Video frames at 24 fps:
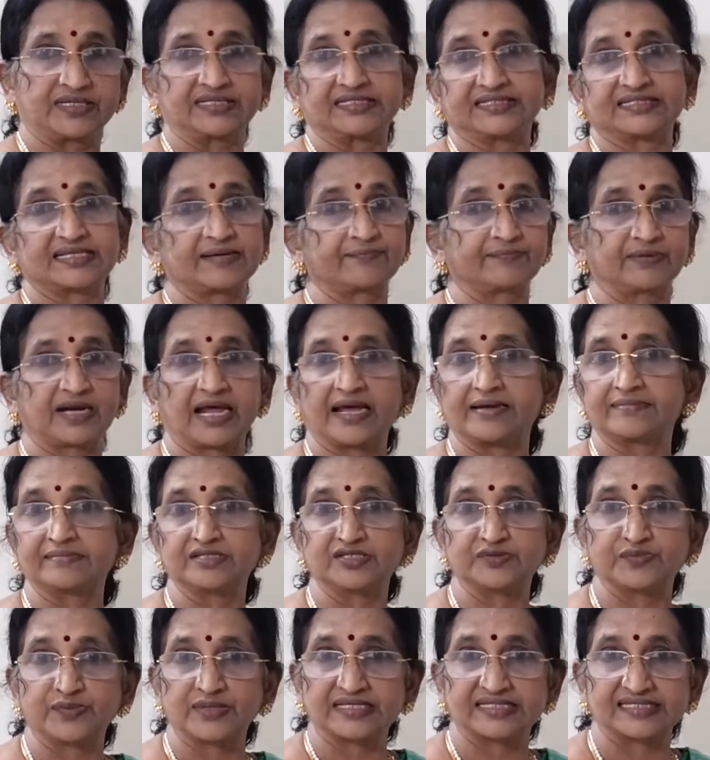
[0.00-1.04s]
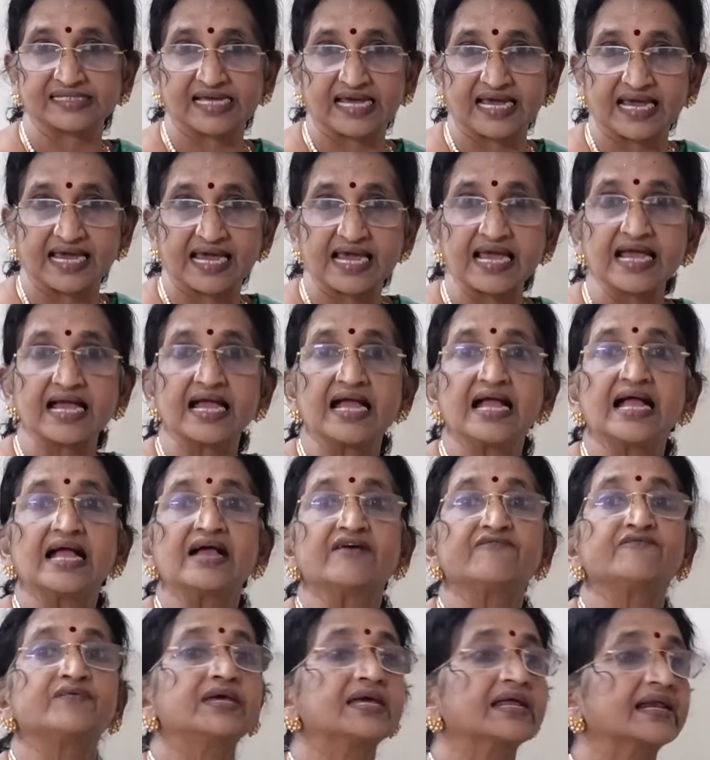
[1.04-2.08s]
Sometimes we say,
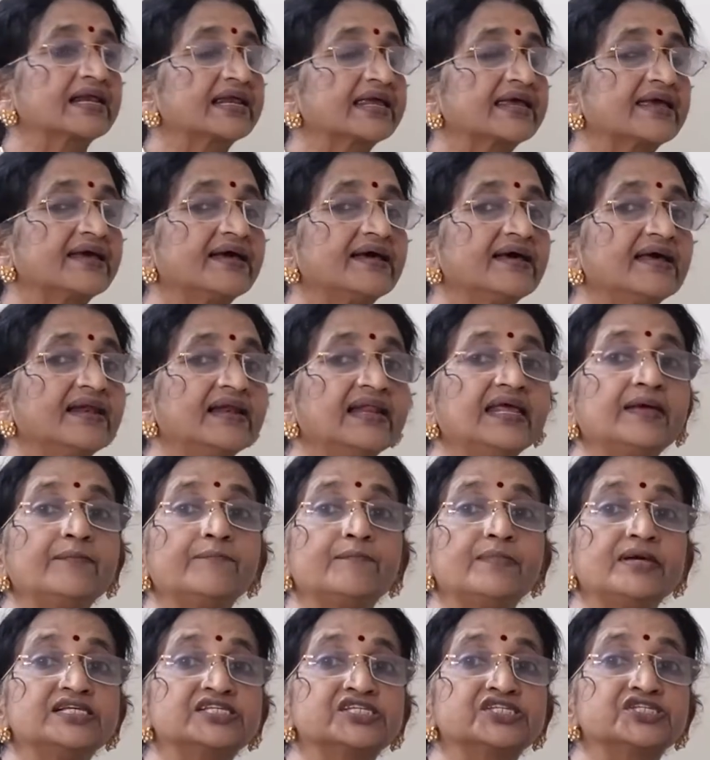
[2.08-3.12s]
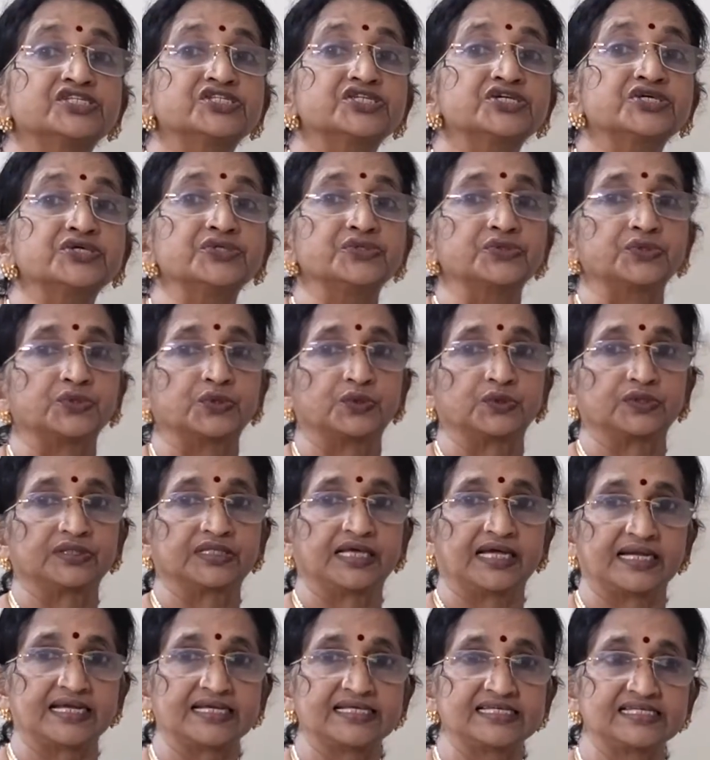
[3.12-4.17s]
we really missed you.
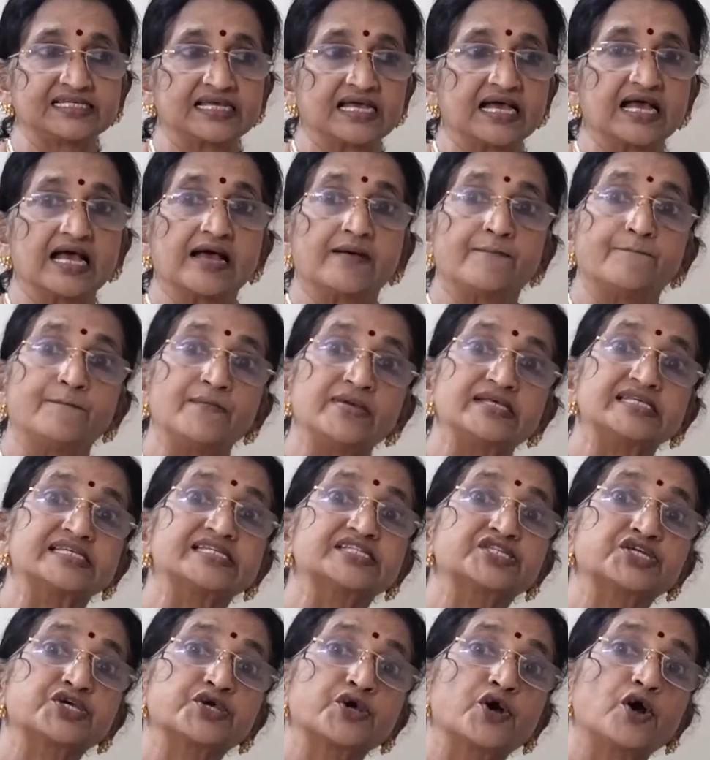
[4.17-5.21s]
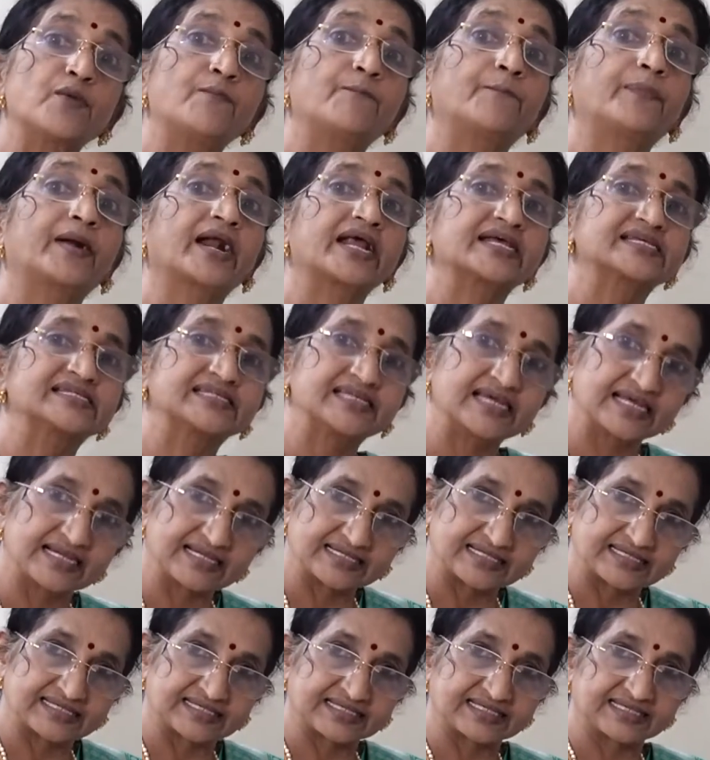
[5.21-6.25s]
That is, missed your
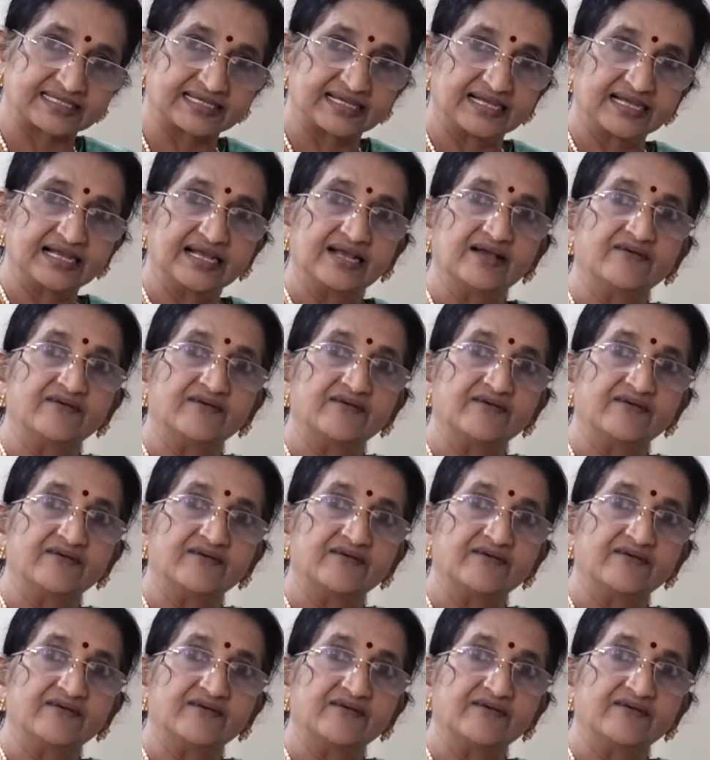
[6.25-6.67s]
presence.